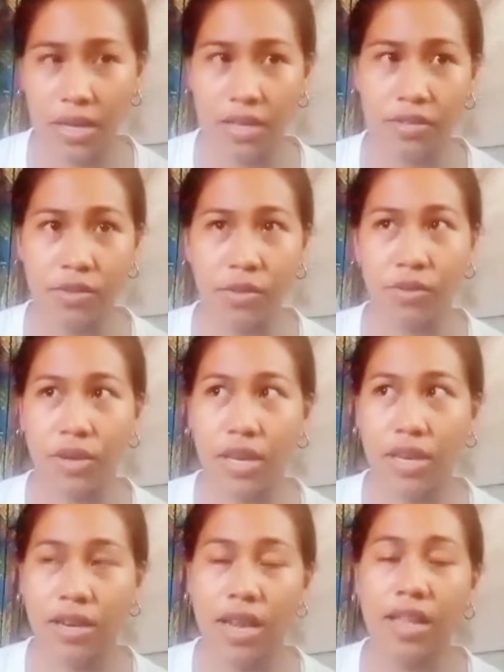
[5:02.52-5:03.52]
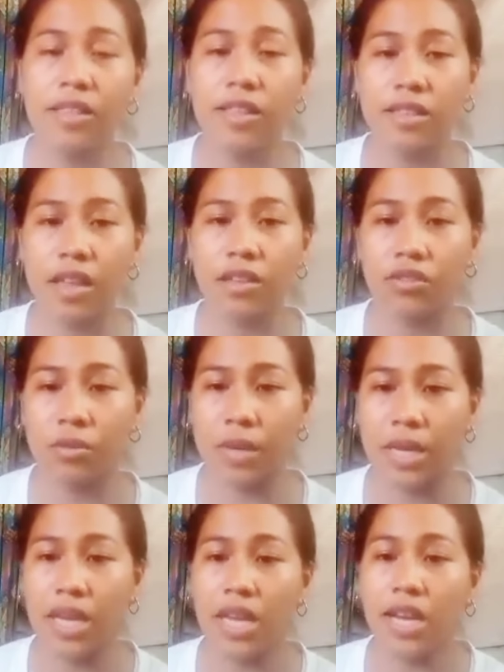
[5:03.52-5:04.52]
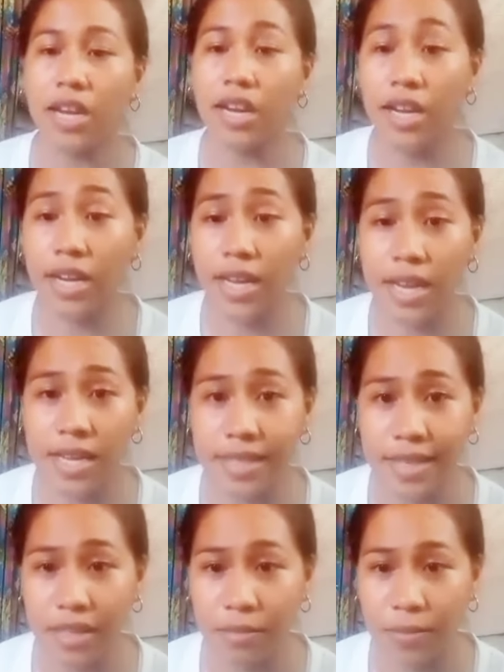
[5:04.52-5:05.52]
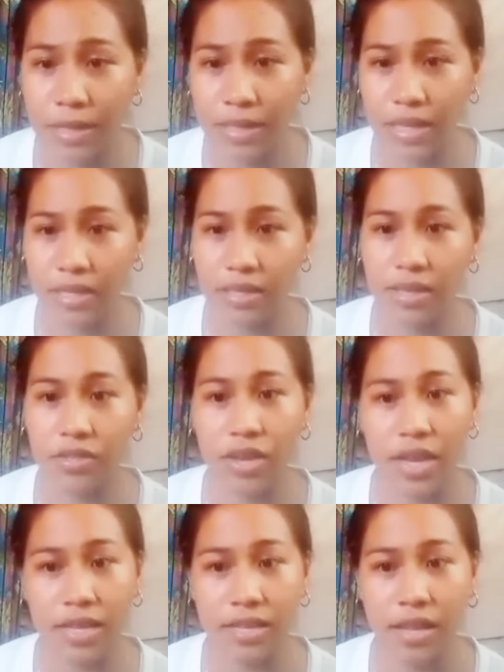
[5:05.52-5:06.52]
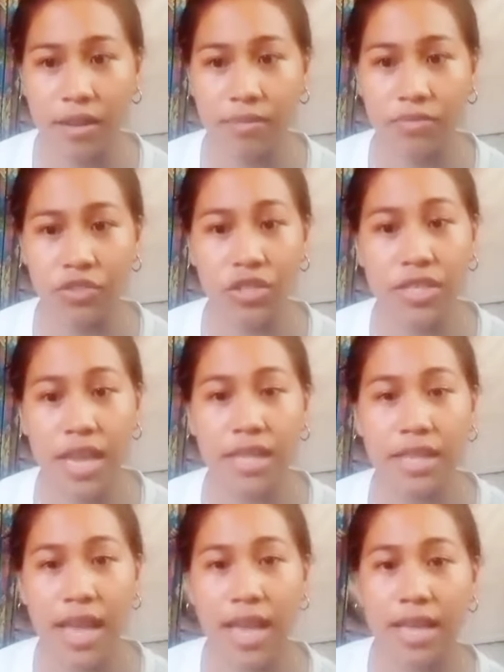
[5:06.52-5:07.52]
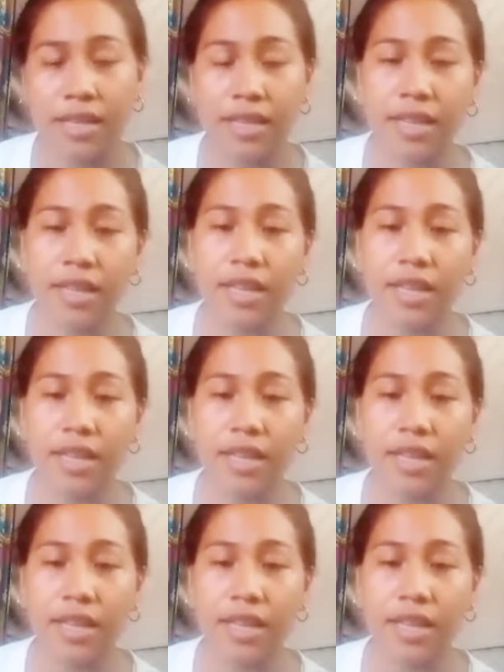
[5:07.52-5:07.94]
in the 19th century, early classical ballets such as Giselle and